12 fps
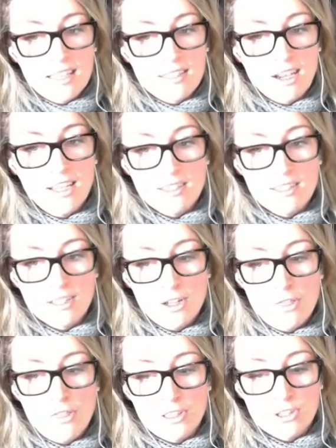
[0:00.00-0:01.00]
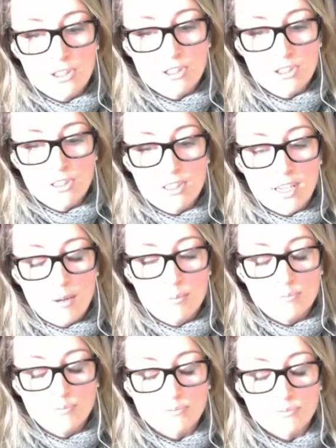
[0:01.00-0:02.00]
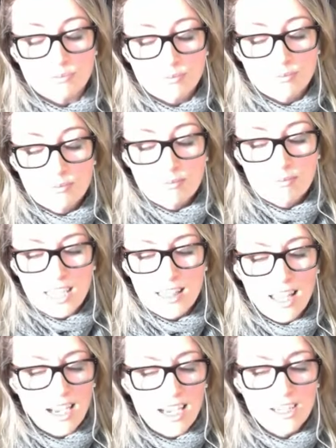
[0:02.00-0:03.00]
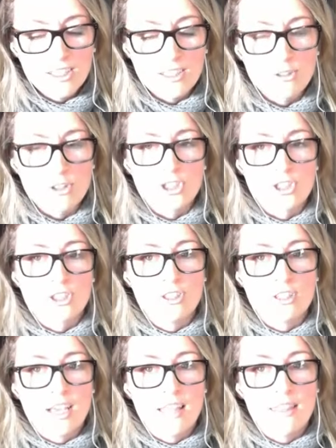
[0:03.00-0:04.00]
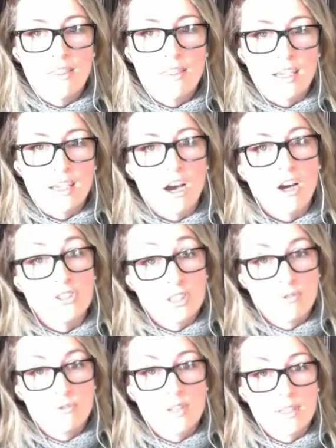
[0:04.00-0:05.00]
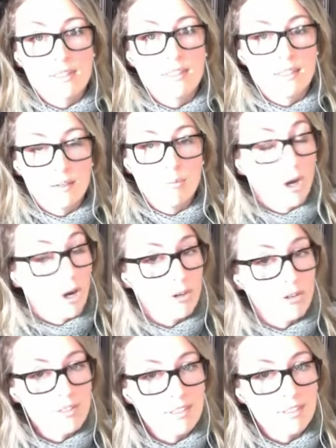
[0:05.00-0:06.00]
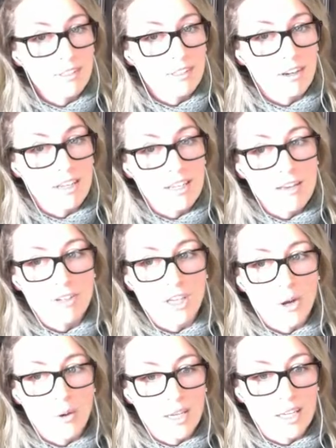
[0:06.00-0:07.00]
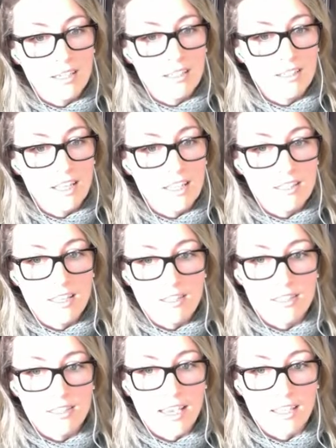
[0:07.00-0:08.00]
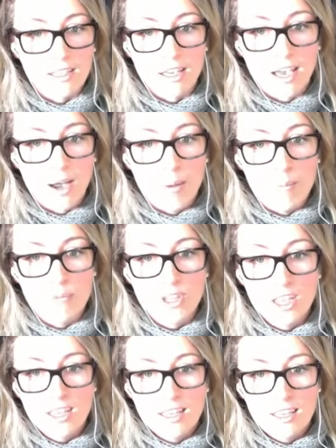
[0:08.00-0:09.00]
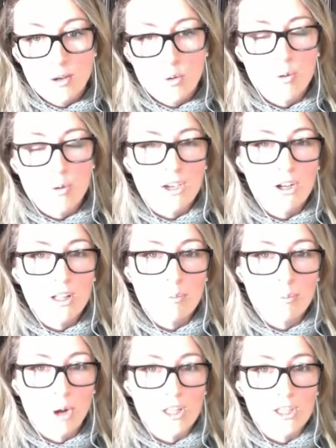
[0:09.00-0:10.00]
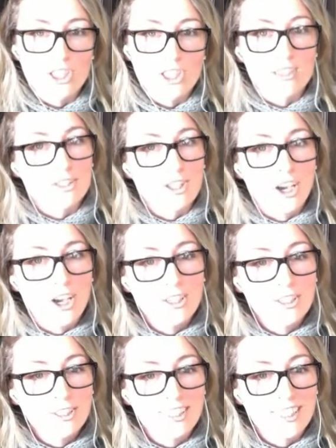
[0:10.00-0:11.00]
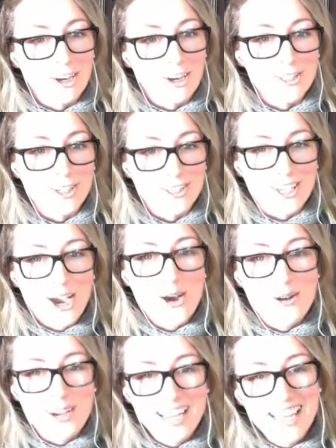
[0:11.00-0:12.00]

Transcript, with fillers: So I just don't think you should, like I don't do a shoot and then think I'll just fix it in post. You know, I never go in and take, well, we call it polishing a turd. You know, I don't go